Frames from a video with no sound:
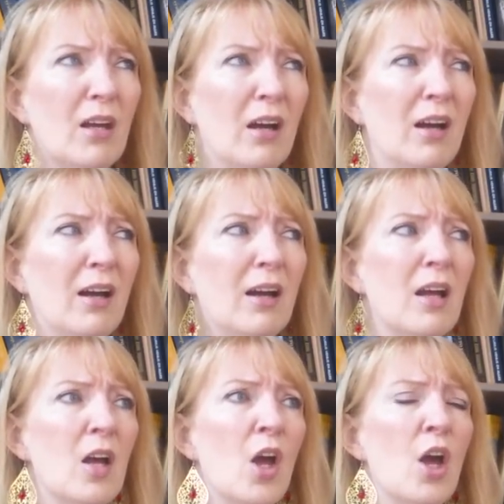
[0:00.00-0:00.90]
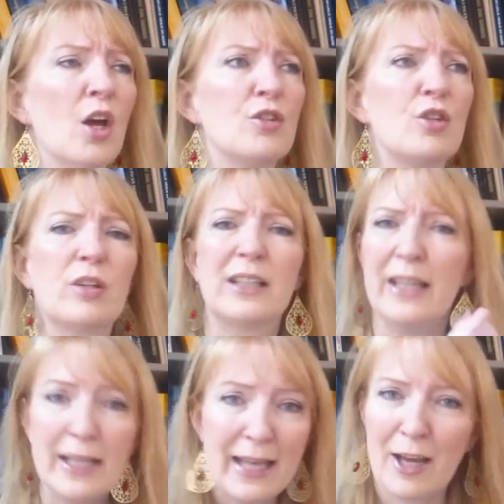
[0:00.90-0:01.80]
uh, to
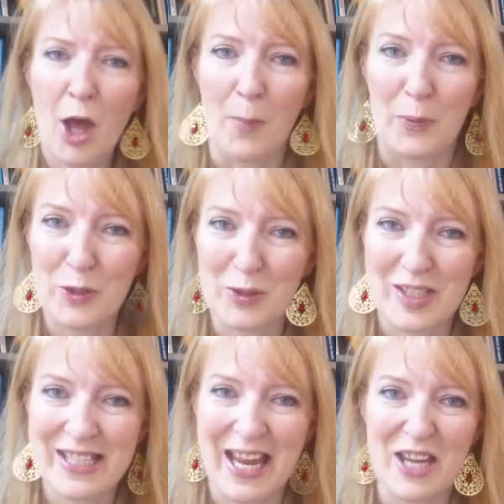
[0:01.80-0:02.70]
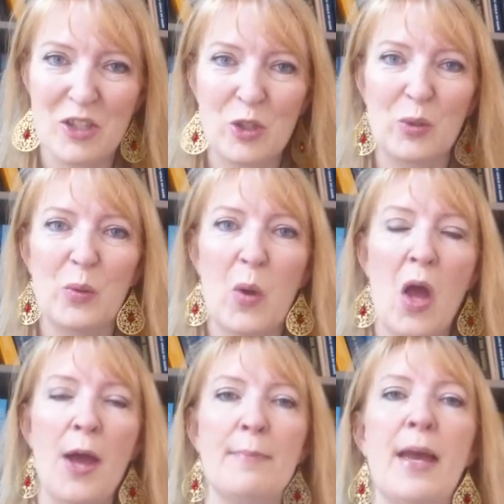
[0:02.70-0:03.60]
clean that up, you could say, to
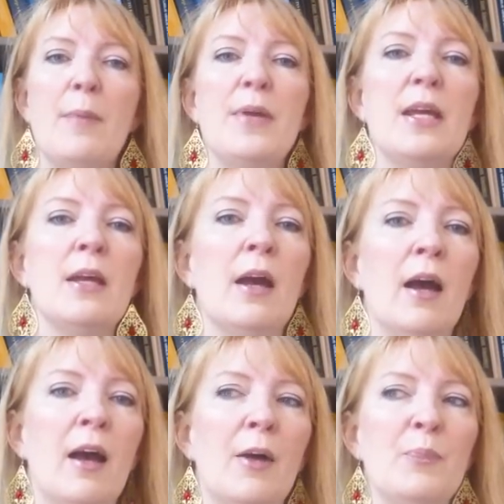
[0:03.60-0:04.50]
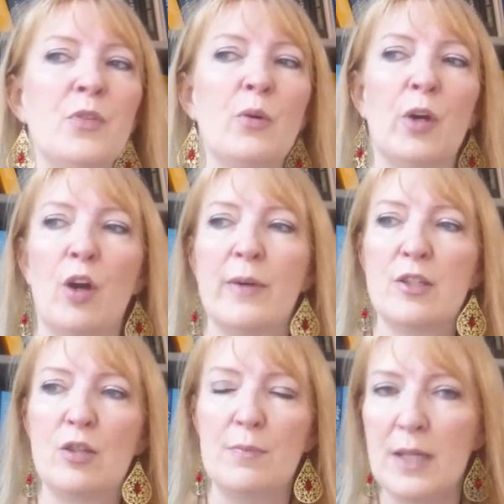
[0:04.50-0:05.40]
maybe um, you are
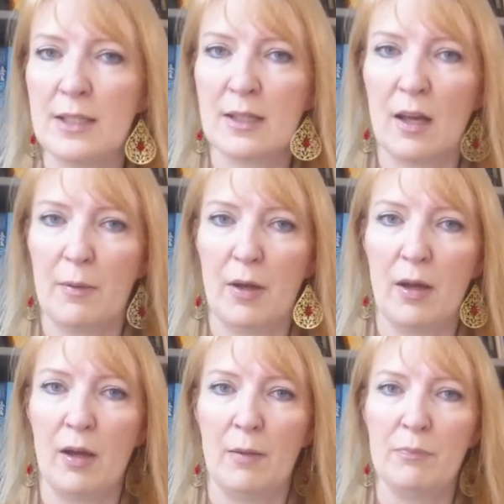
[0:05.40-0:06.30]
going to meet a,